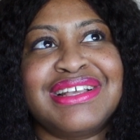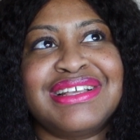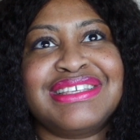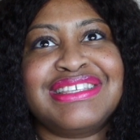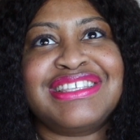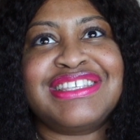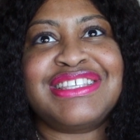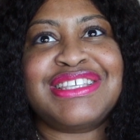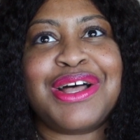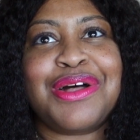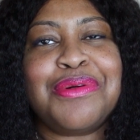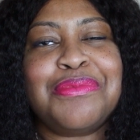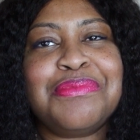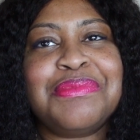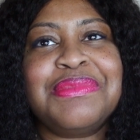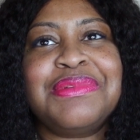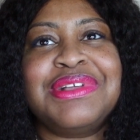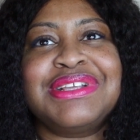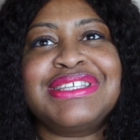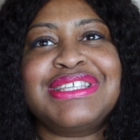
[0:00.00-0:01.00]
some
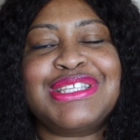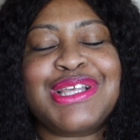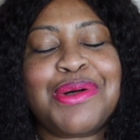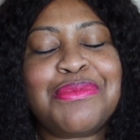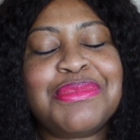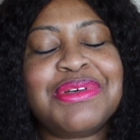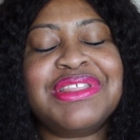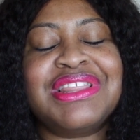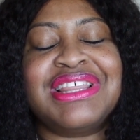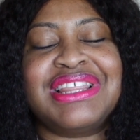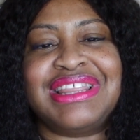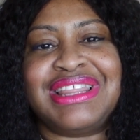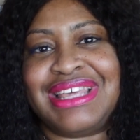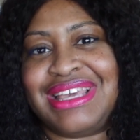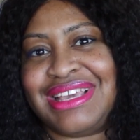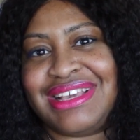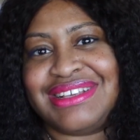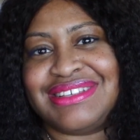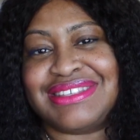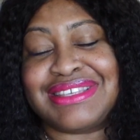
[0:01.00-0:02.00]
of the
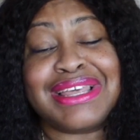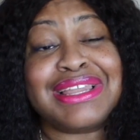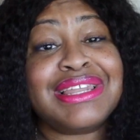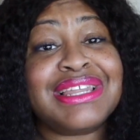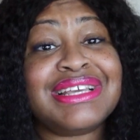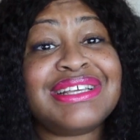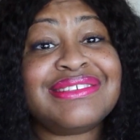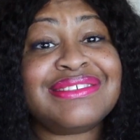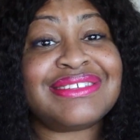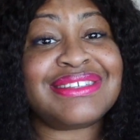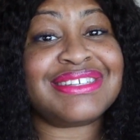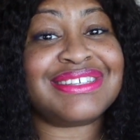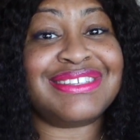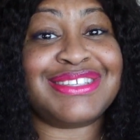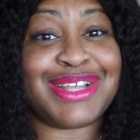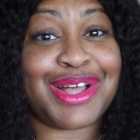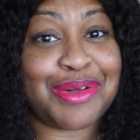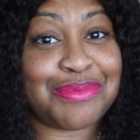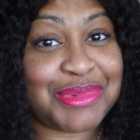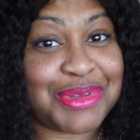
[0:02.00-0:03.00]
things, at least
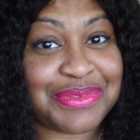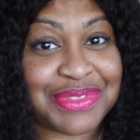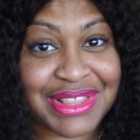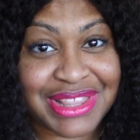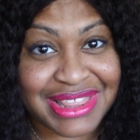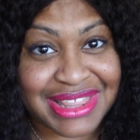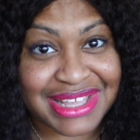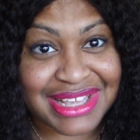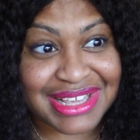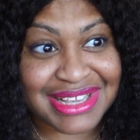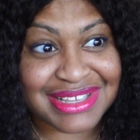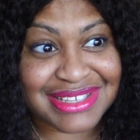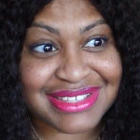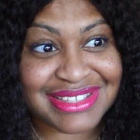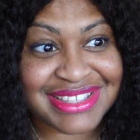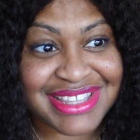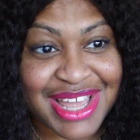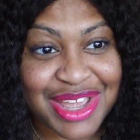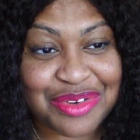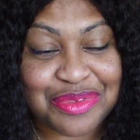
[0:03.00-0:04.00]
some of the
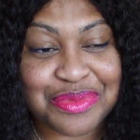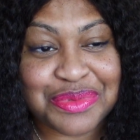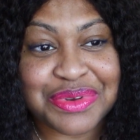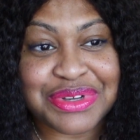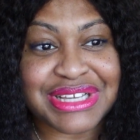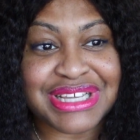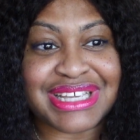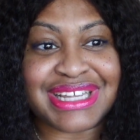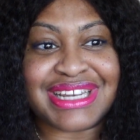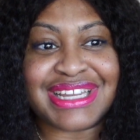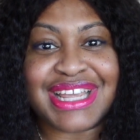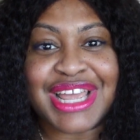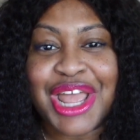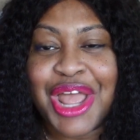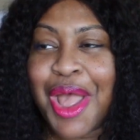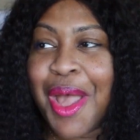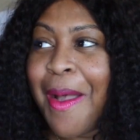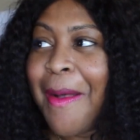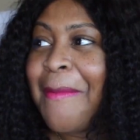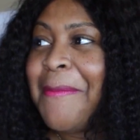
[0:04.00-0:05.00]
things that would
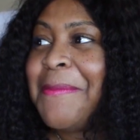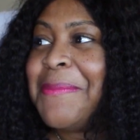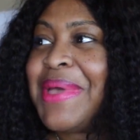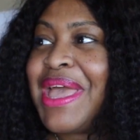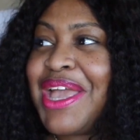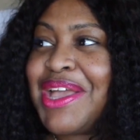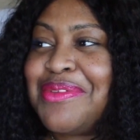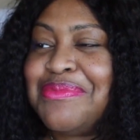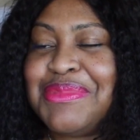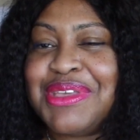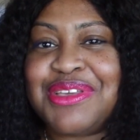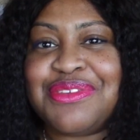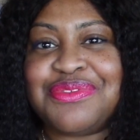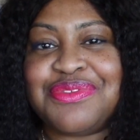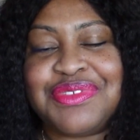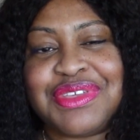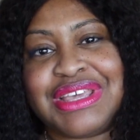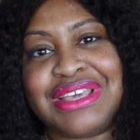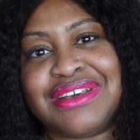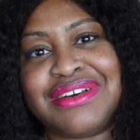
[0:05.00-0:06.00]
make me
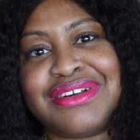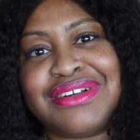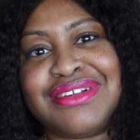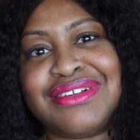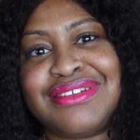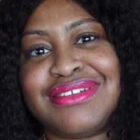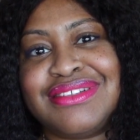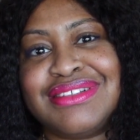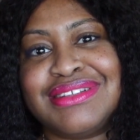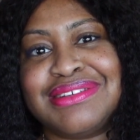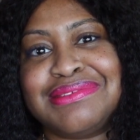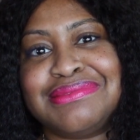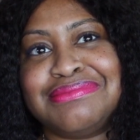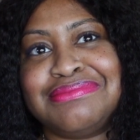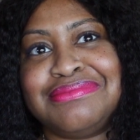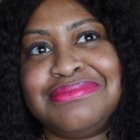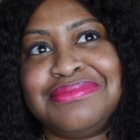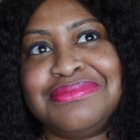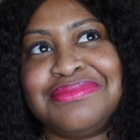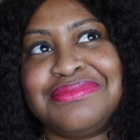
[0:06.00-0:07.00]
feel
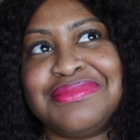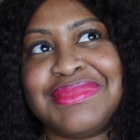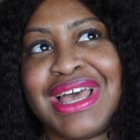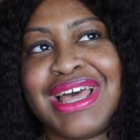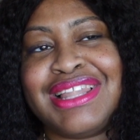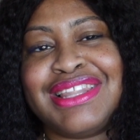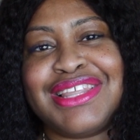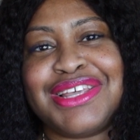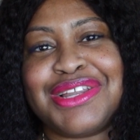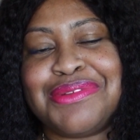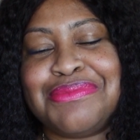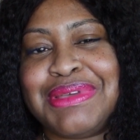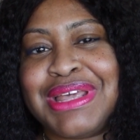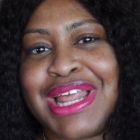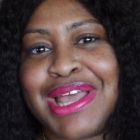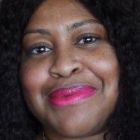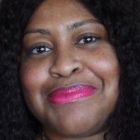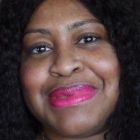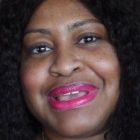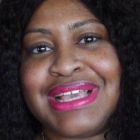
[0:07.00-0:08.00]
a little bit
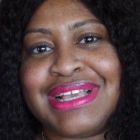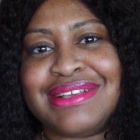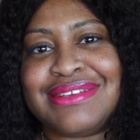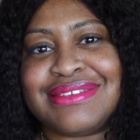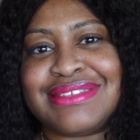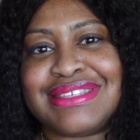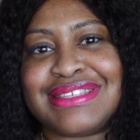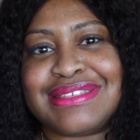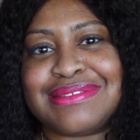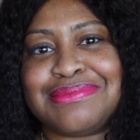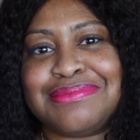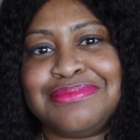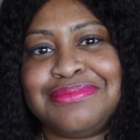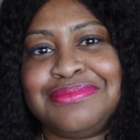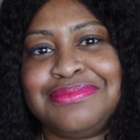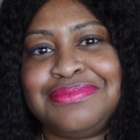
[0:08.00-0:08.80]
at peace.